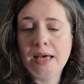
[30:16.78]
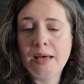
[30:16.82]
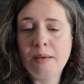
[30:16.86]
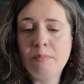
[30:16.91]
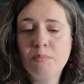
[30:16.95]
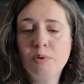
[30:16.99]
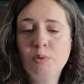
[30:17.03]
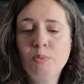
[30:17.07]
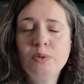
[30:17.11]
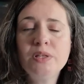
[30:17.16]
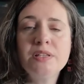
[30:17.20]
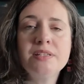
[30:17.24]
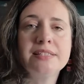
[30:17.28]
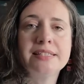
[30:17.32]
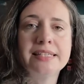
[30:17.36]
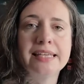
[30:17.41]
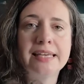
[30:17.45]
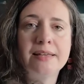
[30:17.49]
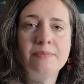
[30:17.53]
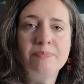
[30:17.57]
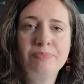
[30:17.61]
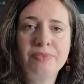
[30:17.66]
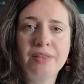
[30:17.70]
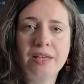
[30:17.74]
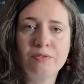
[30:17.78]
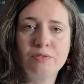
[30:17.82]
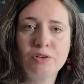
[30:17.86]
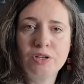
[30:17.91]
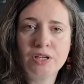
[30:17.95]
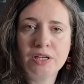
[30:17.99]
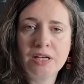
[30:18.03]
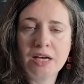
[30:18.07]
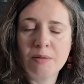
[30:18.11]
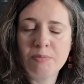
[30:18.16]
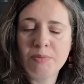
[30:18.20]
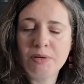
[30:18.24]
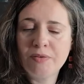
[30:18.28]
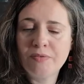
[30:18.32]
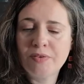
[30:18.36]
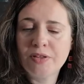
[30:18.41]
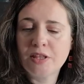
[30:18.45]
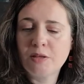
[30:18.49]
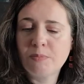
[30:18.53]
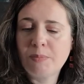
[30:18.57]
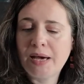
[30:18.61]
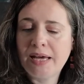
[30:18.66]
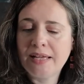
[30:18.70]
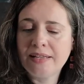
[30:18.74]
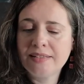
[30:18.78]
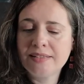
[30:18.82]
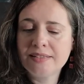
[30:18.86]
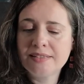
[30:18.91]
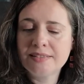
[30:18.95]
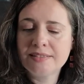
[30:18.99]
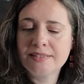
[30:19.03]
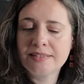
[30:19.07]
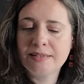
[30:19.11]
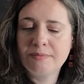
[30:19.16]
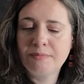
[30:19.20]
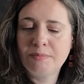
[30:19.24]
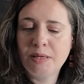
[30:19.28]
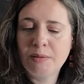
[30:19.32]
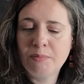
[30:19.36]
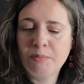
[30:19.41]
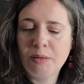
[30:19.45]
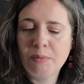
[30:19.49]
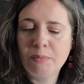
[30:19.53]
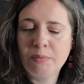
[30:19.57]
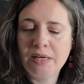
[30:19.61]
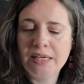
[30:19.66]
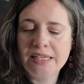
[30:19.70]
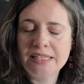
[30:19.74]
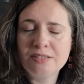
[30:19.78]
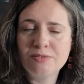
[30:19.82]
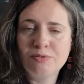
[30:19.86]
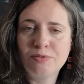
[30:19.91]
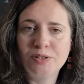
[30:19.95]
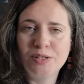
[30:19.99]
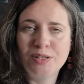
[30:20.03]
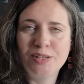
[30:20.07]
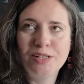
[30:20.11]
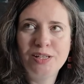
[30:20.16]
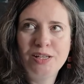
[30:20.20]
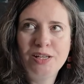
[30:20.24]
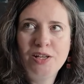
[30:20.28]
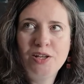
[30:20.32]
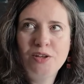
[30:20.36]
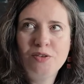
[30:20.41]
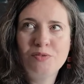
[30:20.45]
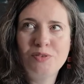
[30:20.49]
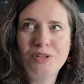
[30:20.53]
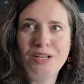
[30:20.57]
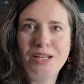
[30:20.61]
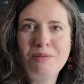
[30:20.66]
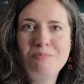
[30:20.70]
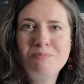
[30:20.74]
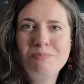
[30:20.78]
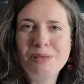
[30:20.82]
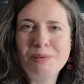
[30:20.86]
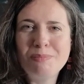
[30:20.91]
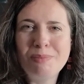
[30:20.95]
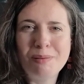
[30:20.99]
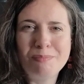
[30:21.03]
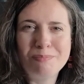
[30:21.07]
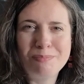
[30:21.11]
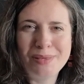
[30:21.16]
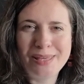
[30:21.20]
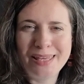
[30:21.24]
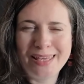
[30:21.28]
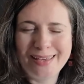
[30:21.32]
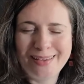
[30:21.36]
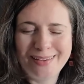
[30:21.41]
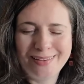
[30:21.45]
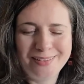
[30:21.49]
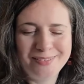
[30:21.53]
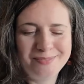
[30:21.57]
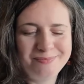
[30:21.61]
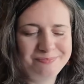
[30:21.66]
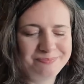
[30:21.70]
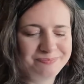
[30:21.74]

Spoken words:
but we'll see. I've got a couple of other patterns in my mind for lumpy bumpy yarn,